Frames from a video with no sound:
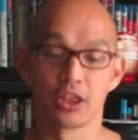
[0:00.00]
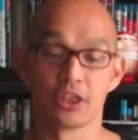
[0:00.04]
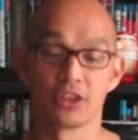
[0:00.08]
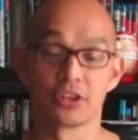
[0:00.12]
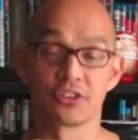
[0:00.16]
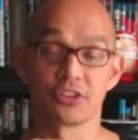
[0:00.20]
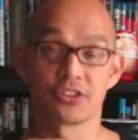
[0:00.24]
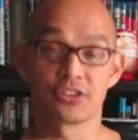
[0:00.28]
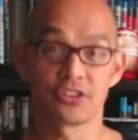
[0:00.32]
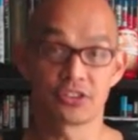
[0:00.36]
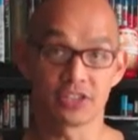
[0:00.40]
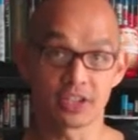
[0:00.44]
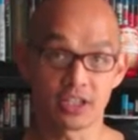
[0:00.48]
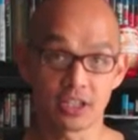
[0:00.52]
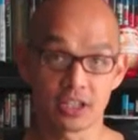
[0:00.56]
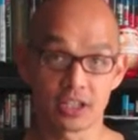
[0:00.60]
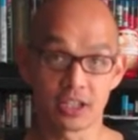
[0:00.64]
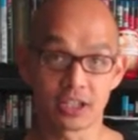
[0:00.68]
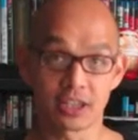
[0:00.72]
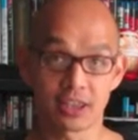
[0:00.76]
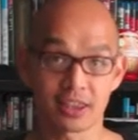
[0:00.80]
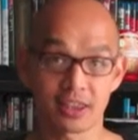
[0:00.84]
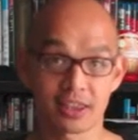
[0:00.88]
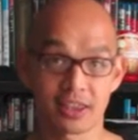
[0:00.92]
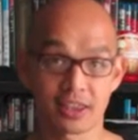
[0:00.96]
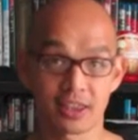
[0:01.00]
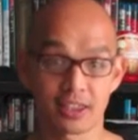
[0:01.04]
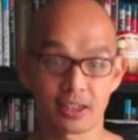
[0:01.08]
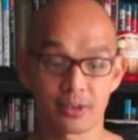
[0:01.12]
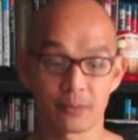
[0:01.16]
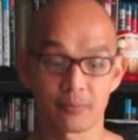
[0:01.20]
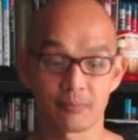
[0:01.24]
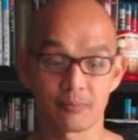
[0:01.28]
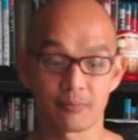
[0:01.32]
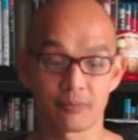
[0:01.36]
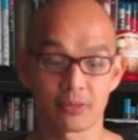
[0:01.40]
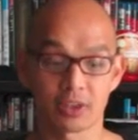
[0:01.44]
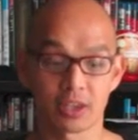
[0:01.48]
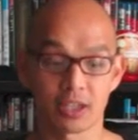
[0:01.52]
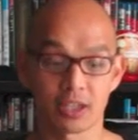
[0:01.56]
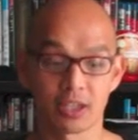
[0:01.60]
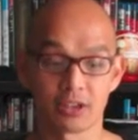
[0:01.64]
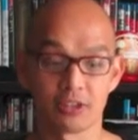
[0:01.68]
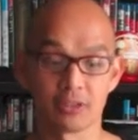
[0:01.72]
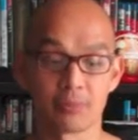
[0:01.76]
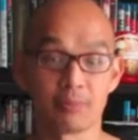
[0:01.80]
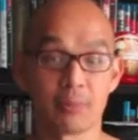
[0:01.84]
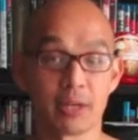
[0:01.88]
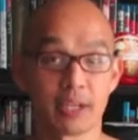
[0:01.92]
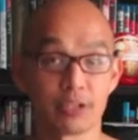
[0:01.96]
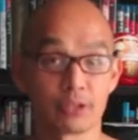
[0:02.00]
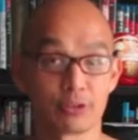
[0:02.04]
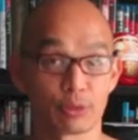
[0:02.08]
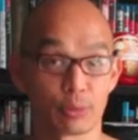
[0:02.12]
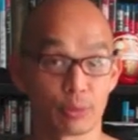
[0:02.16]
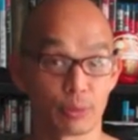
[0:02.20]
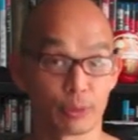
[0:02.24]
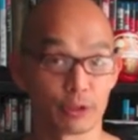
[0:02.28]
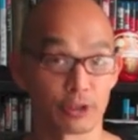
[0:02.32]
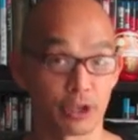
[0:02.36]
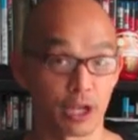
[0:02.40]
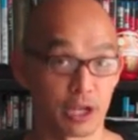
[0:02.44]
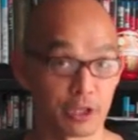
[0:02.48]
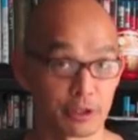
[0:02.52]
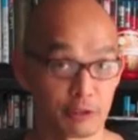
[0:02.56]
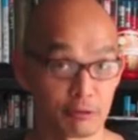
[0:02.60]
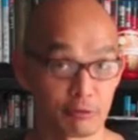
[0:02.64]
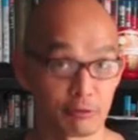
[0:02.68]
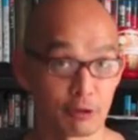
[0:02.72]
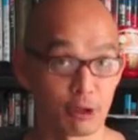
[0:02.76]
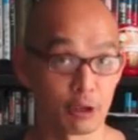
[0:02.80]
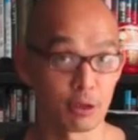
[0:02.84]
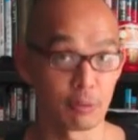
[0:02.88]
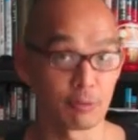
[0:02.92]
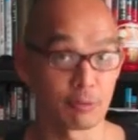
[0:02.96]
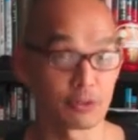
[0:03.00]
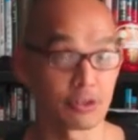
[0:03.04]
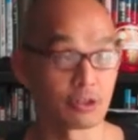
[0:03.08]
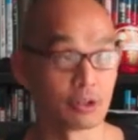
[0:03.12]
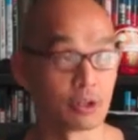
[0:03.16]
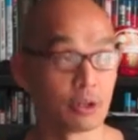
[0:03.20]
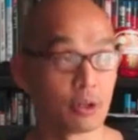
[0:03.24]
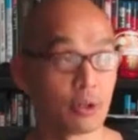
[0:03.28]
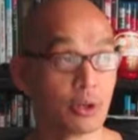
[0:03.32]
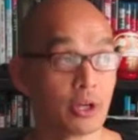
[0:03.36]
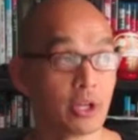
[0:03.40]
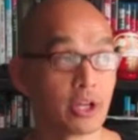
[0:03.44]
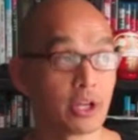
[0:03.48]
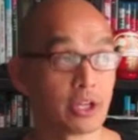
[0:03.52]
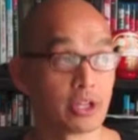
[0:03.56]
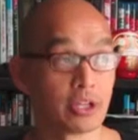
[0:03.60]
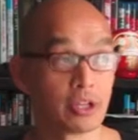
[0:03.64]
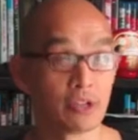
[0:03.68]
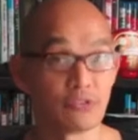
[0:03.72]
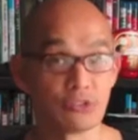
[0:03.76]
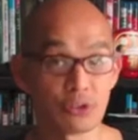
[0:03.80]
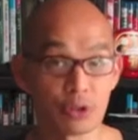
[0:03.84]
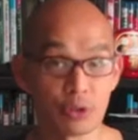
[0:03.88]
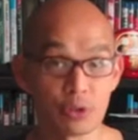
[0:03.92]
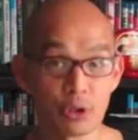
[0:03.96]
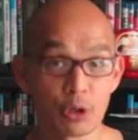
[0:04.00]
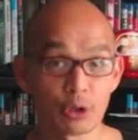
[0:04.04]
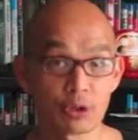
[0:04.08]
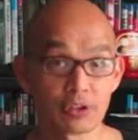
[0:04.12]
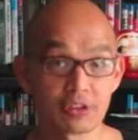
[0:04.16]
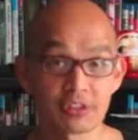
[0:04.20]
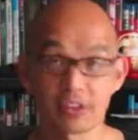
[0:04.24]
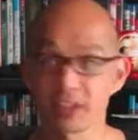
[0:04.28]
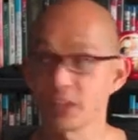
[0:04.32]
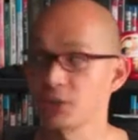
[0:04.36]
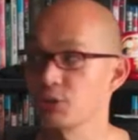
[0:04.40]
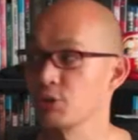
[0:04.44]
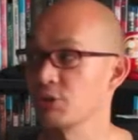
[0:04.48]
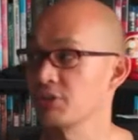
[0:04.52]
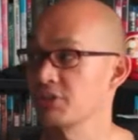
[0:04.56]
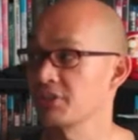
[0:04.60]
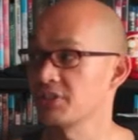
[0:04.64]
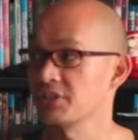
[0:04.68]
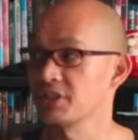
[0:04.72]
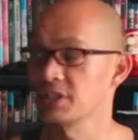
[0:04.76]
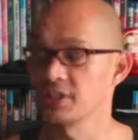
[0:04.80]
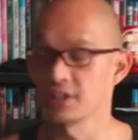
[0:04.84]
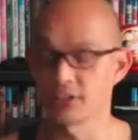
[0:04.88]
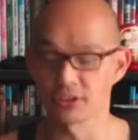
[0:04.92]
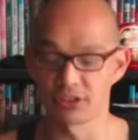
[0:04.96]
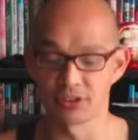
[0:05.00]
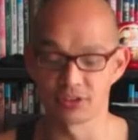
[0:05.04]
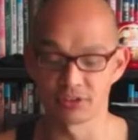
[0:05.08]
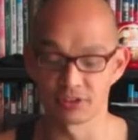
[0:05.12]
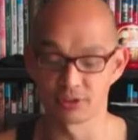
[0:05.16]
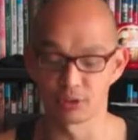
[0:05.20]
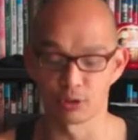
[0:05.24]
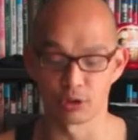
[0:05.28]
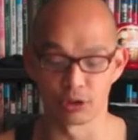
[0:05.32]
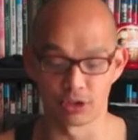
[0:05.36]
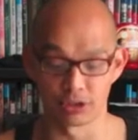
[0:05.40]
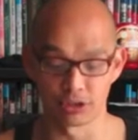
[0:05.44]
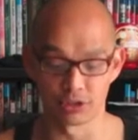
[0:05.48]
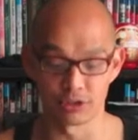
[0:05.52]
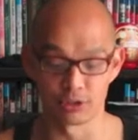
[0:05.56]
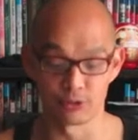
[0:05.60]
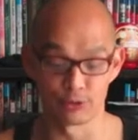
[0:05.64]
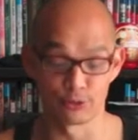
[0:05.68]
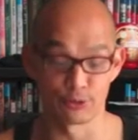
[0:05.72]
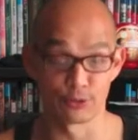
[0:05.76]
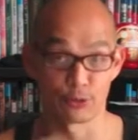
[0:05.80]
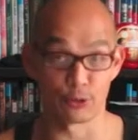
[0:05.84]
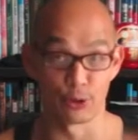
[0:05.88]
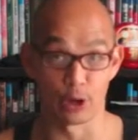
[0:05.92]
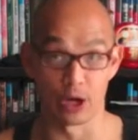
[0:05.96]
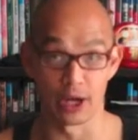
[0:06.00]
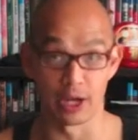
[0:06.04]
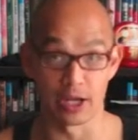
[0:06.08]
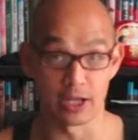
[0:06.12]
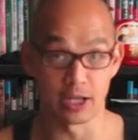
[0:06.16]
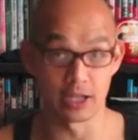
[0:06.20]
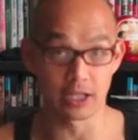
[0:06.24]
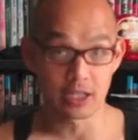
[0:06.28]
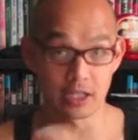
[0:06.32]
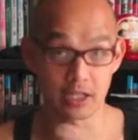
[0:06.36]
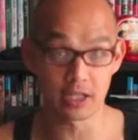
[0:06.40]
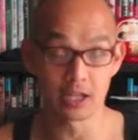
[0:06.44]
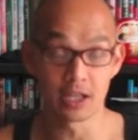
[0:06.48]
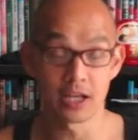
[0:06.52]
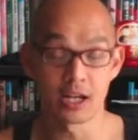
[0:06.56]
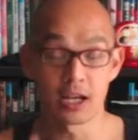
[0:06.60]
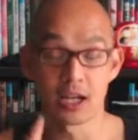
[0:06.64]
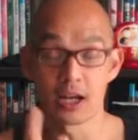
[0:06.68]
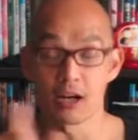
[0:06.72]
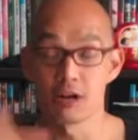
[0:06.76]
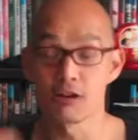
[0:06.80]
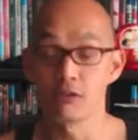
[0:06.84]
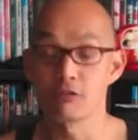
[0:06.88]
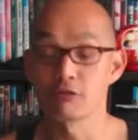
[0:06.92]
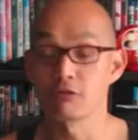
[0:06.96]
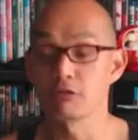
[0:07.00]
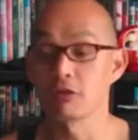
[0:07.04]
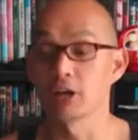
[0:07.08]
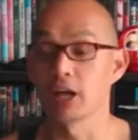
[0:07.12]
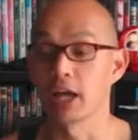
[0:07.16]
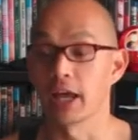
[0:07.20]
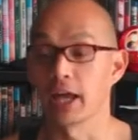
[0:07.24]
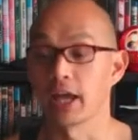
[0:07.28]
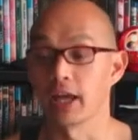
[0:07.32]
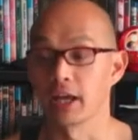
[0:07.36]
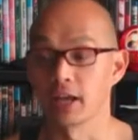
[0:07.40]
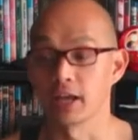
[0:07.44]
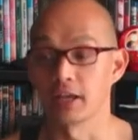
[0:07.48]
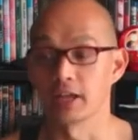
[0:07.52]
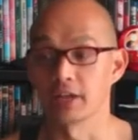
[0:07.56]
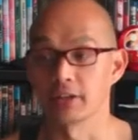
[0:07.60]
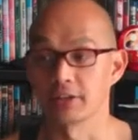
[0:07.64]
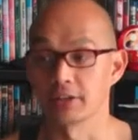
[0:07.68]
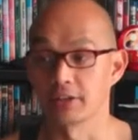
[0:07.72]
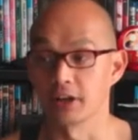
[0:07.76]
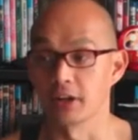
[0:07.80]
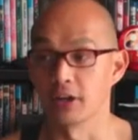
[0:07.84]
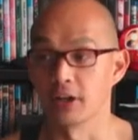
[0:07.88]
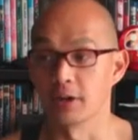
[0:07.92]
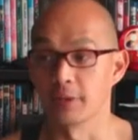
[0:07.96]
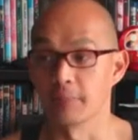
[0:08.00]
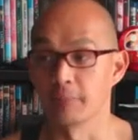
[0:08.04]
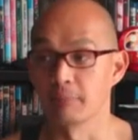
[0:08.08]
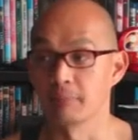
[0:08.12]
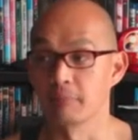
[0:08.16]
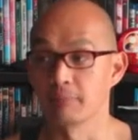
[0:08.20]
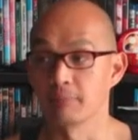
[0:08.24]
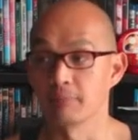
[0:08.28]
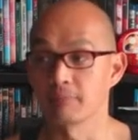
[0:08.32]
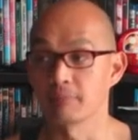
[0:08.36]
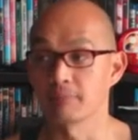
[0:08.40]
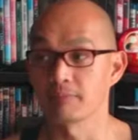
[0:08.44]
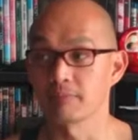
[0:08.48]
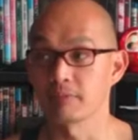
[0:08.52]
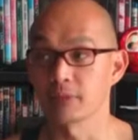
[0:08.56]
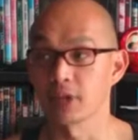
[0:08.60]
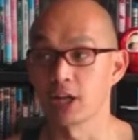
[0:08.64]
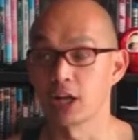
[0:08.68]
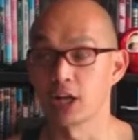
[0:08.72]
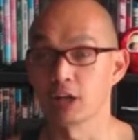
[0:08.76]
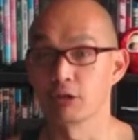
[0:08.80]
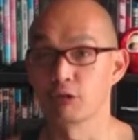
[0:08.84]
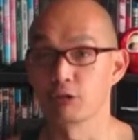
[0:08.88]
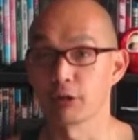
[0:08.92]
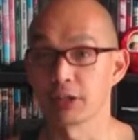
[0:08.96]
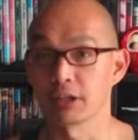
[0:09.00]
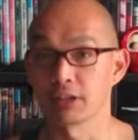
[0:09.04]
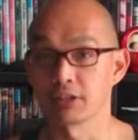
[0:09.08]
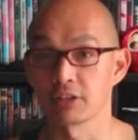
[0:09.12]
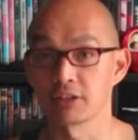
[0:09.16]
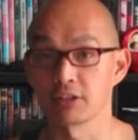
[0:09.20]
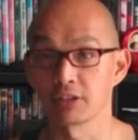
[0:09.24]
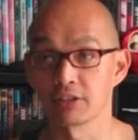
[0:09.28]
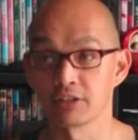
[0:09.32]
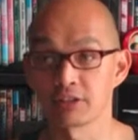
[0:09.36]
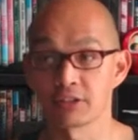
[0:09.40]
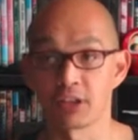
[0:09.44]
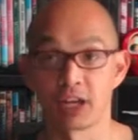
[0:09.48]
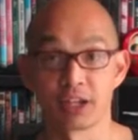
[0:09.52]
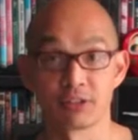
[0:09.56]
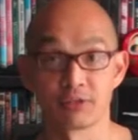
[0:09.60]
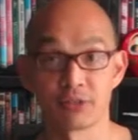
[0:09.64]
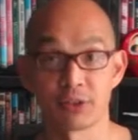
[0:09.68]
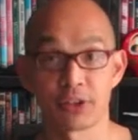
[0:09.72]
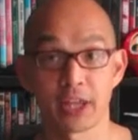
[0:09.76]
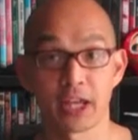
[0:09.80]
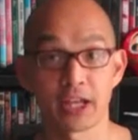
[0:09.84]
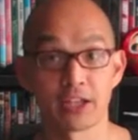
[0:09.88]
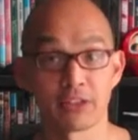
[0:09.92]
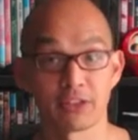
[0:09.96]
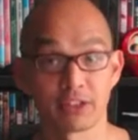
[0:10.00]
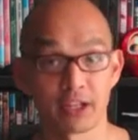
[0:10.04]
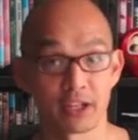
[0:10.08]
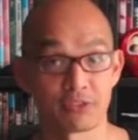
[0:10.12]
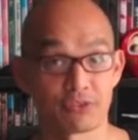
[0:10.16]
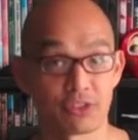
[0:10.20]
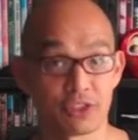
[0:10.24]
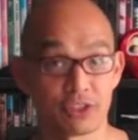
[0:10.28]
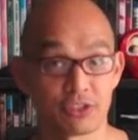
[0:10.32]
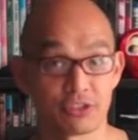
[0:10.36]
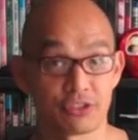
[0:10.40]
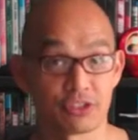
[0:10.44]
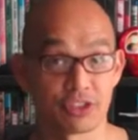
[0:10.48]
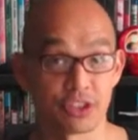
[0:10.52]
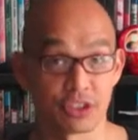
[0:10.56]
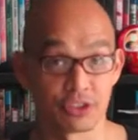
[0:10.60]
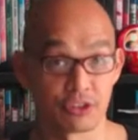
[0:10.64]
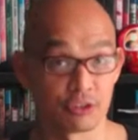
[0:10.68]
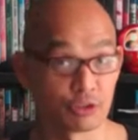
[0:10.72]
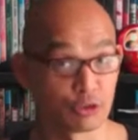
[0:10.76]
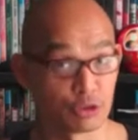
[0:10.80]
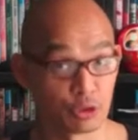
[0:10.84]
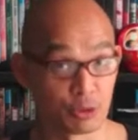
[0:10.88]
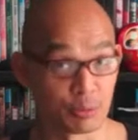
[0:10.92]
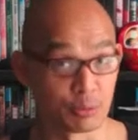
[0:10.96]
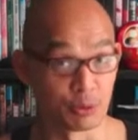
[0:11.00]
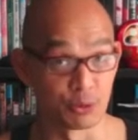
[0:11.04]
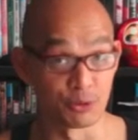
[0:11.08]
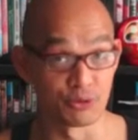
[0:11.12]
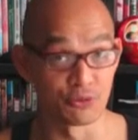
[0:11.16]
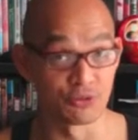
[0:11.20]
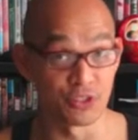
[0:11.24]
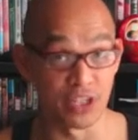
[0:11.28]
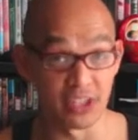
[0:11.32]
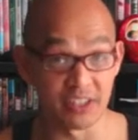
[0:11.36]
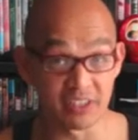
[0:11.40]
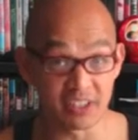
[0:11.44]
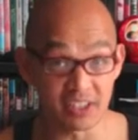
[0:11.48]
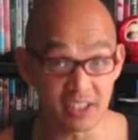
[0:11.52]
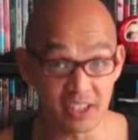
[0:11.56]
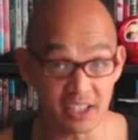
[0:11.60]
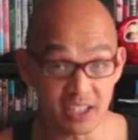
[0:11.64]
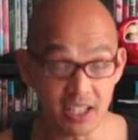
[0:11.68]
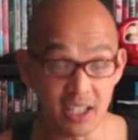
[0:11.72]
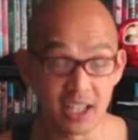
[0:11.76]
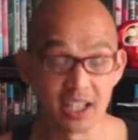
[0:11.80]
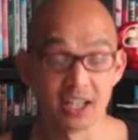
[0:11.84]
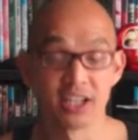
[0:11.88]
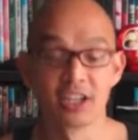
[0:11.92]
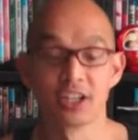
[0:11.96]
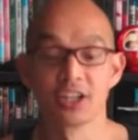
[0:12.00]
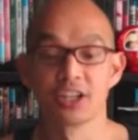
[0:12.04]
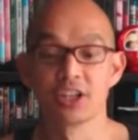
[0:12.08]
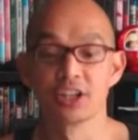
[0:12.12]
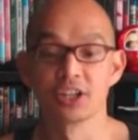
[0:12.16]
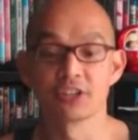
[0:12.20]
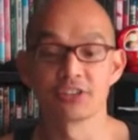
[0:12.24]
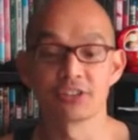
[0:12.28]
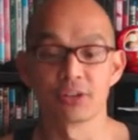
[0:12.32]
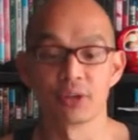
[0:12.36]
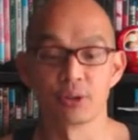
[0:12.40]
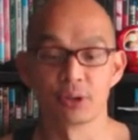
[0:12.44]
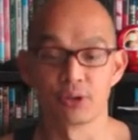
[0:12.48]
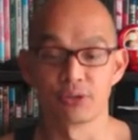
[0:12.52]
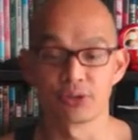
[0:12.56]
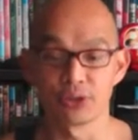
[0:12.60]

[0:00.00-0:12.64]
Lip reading: the sheath is made to protect the rope. So if you notice that your sheath is starting to fray, and a great sign for that is that the sheath is super fuzzy. So